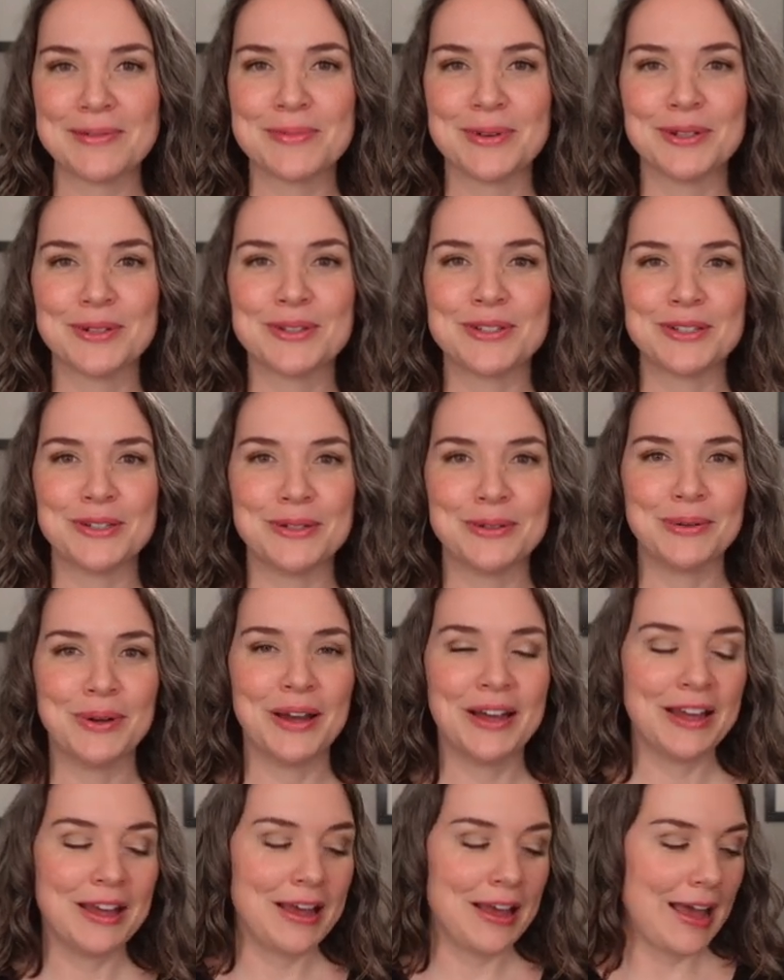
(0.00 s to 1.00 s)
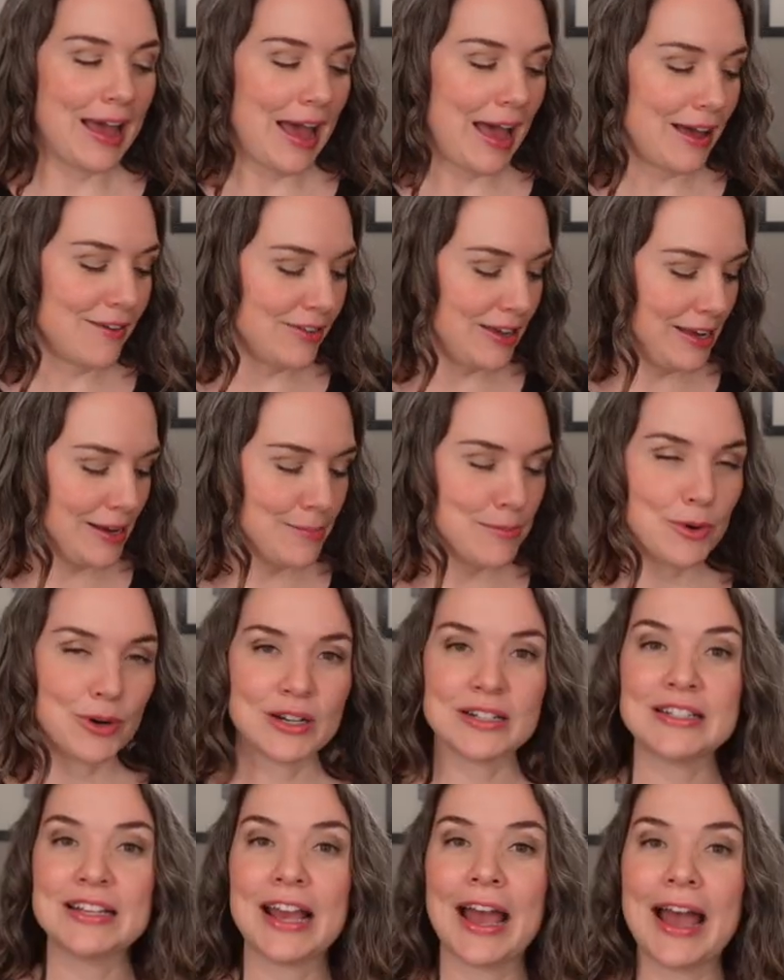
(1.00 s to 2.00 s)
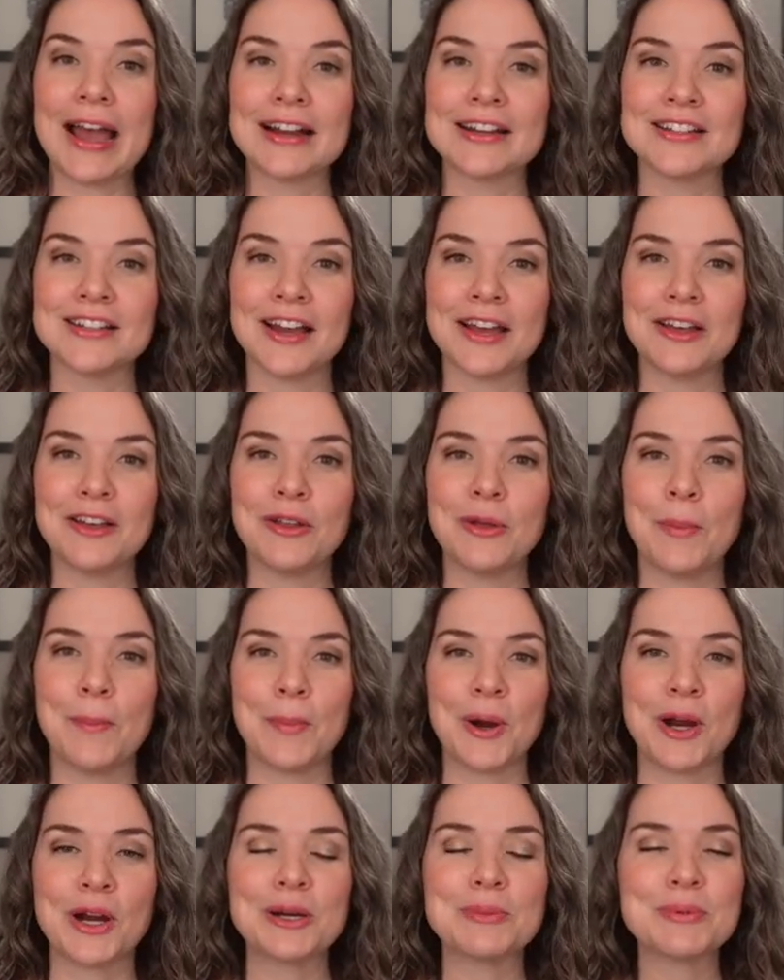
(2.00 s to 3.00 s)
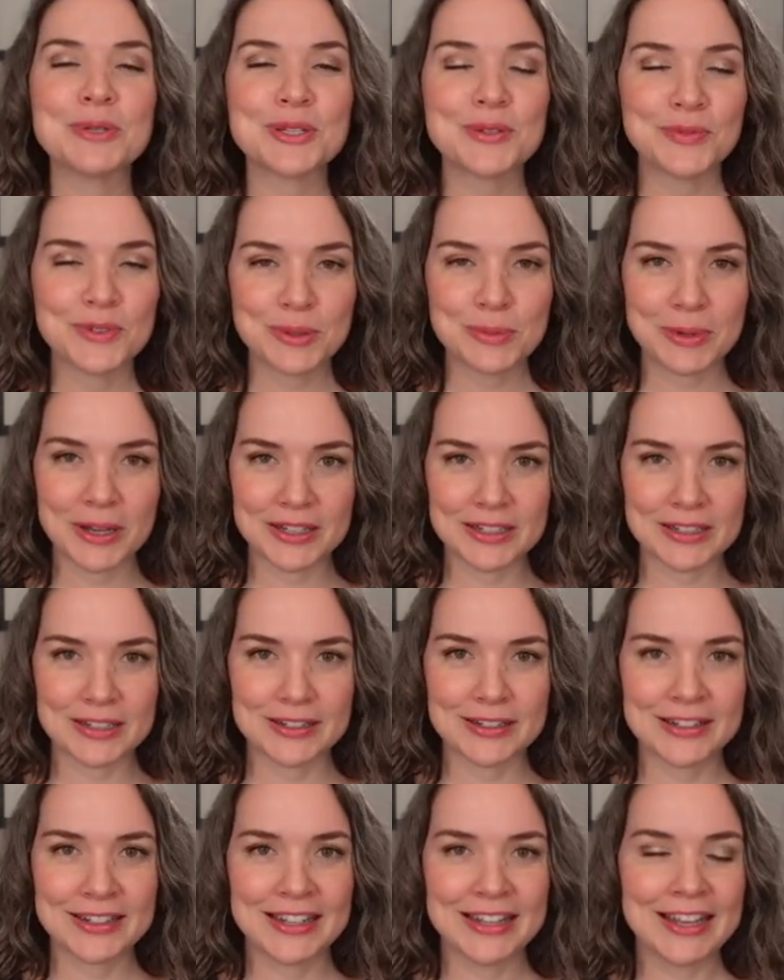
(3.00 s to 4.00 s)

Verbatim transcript: able to have a more tactile, purposeful button.